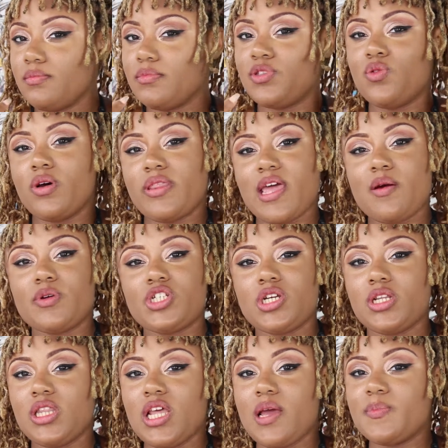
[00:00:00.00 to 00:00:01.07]
doing that with
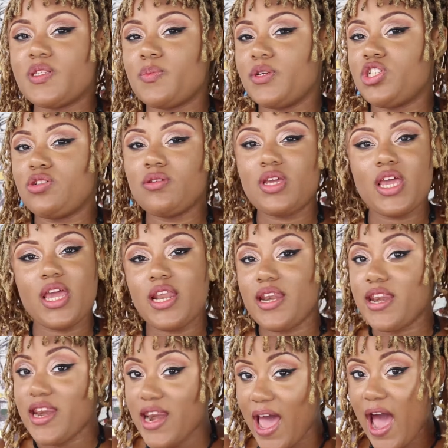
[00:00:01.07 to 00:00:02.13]
your lips, but you
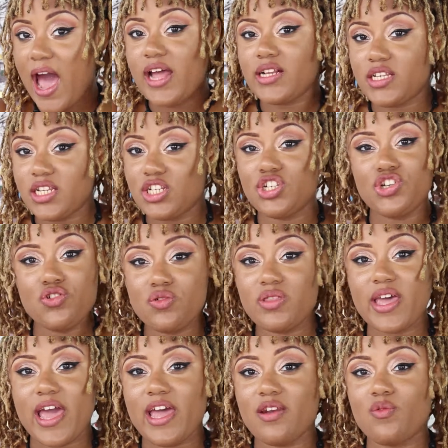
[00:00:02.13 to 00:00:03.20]
cannot do
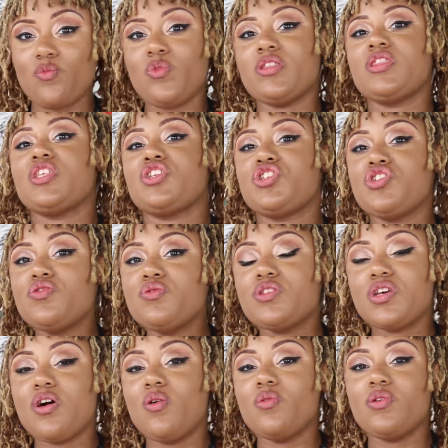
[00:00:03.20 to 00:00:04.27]
that with the
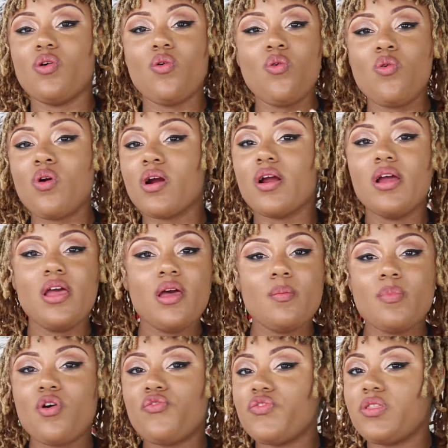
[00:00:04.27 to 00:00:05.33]
two-tone, or
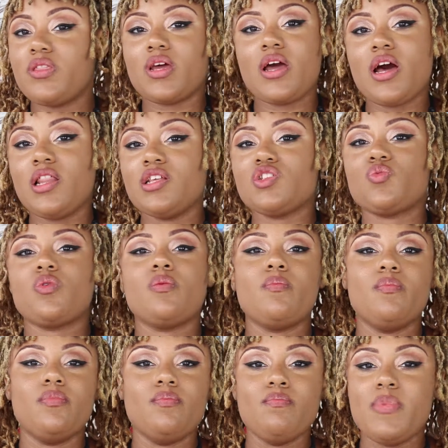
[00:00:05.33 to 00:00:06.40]
both the colors will
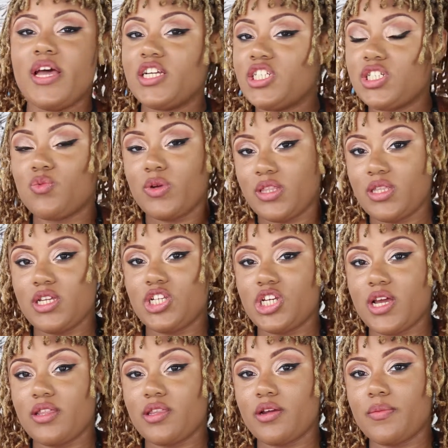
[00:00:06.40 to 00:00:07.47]
mesh with each
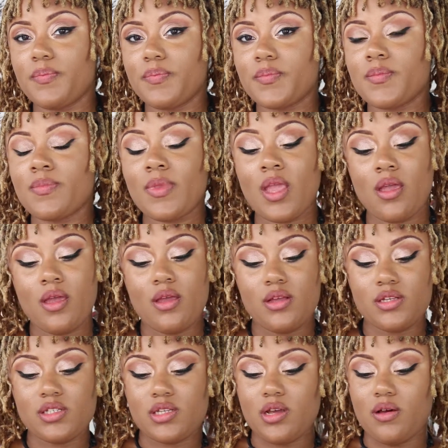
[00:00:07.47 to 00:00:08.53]
other.
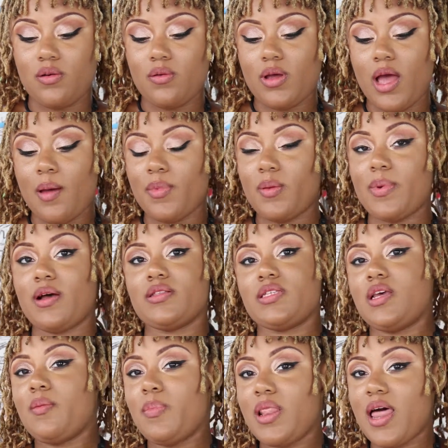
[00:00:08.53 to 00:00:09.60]
So I'm about
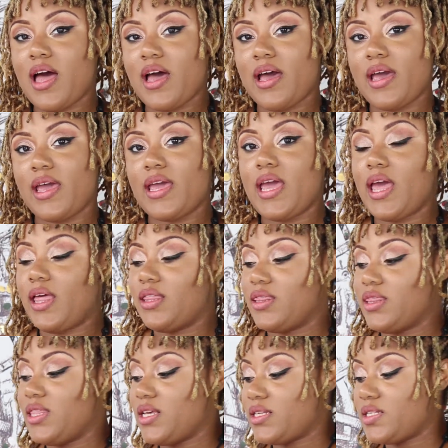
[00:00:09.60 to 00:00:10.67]
to apply
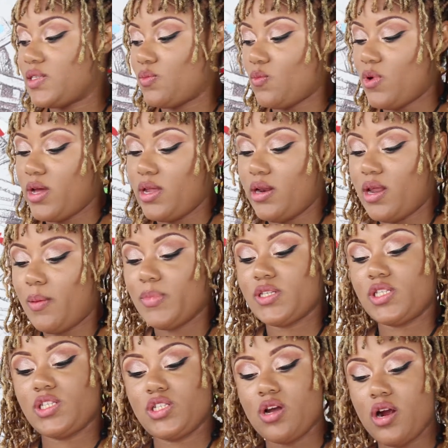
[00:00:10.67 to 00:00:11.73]
this one. I'm going to
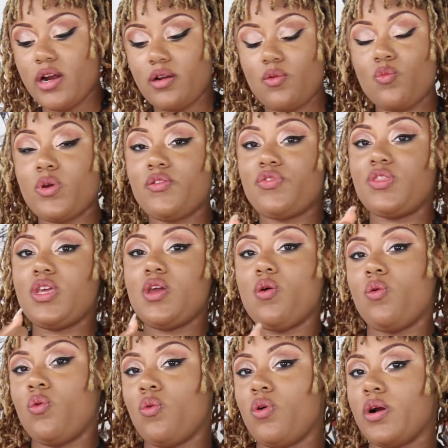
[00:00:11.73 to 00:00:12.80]
start with the
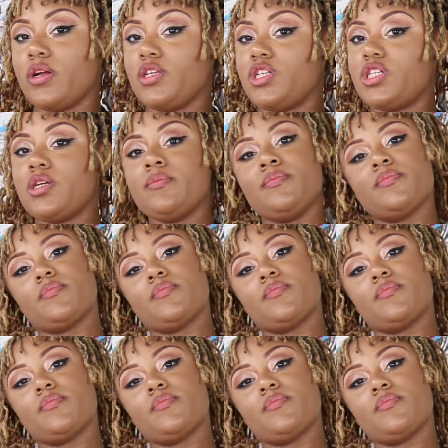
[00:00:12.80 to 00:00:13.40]
orange